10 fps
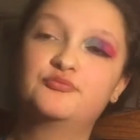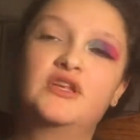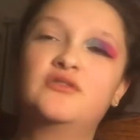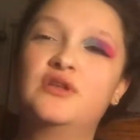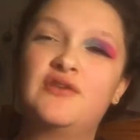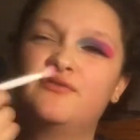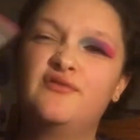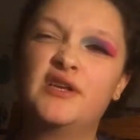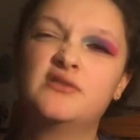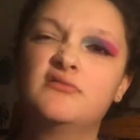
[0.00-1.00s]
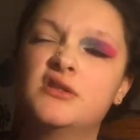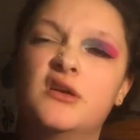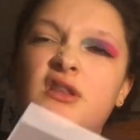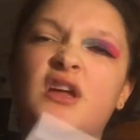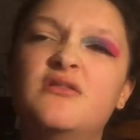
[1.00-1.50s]
Ew, that face was
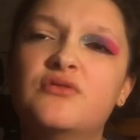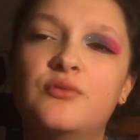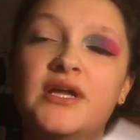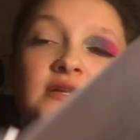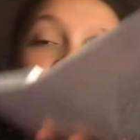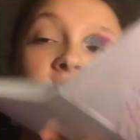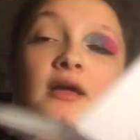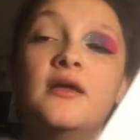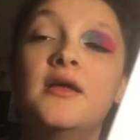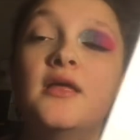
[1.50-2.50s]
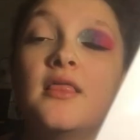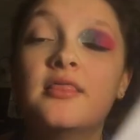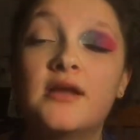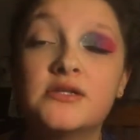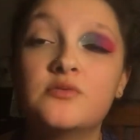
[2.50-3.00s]
ugly. I don't know why I did that.
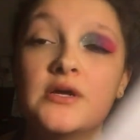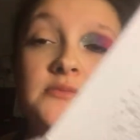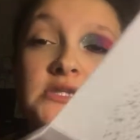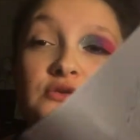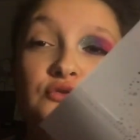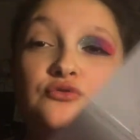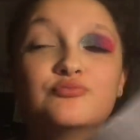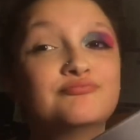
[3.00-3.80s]
That's why I'm single.